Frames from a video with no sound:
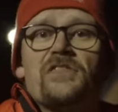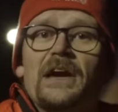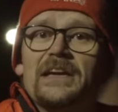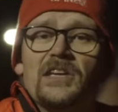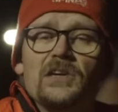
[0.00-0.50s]

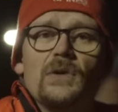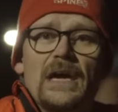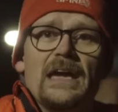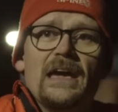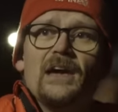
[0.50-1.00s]
thank you
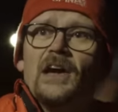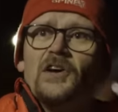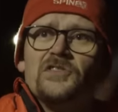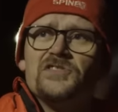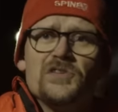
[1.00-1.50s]
here
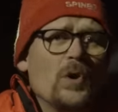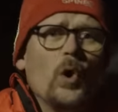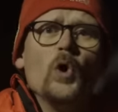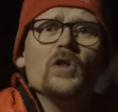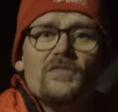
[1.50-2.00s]
to
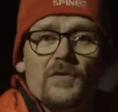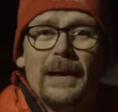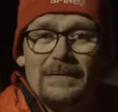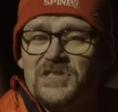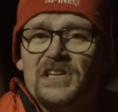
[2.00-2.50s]
all of the
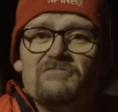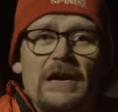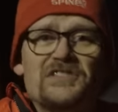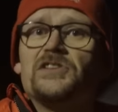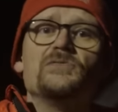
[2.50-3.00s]
mountain
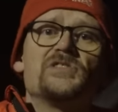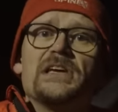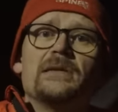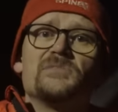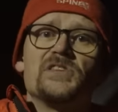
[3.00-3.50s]
rescue
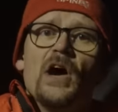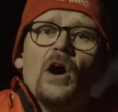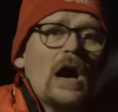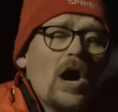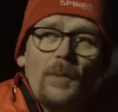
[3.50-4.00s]
teams
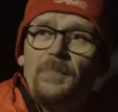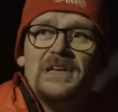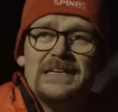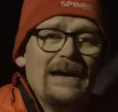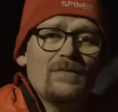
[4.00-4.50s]
up
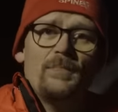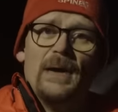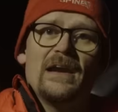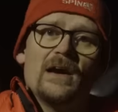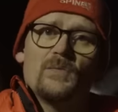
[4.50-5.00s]
and down the
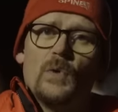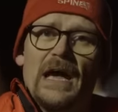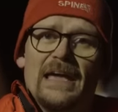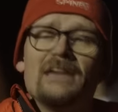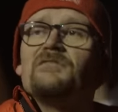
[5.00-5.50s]
Pennine
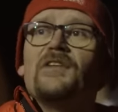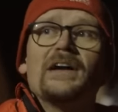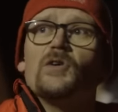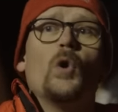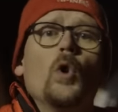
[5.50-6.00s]
Way, in
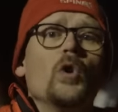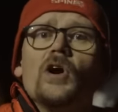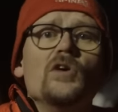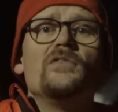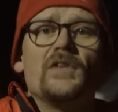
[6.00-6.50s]
fact, all
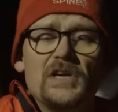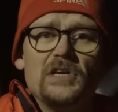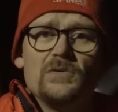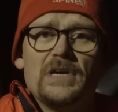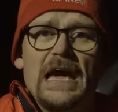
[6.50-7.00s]
over
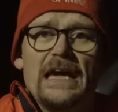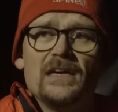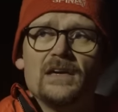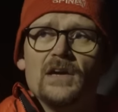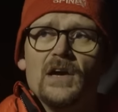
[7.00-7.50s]
the UK.
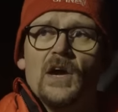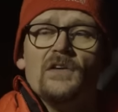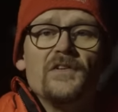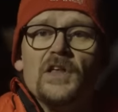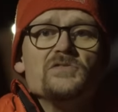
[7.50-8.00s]

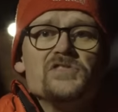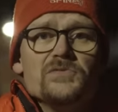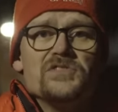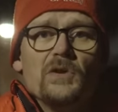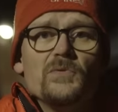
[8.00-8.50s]
For those
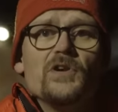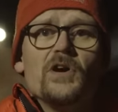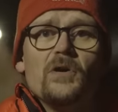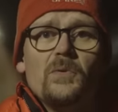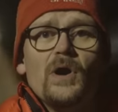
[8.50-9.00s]
who don't
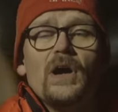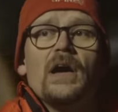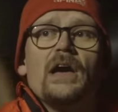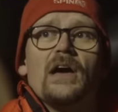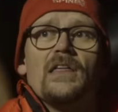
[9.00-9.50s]
know,
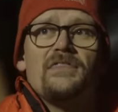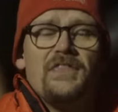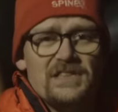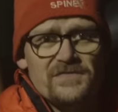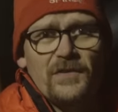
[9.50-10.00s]
these